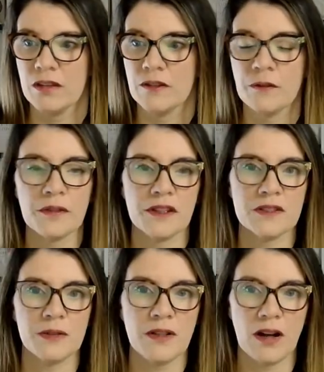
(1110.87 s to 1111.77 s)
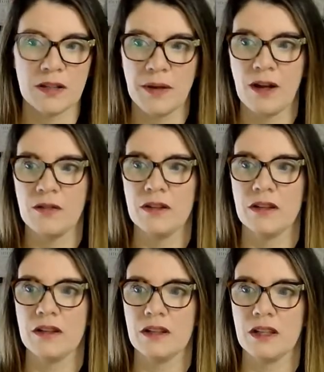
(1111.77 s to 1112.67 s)
the 4 things we talked about
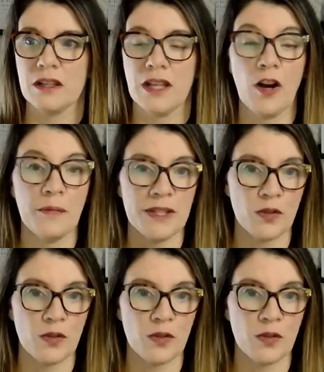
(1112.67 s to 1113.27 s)
in helping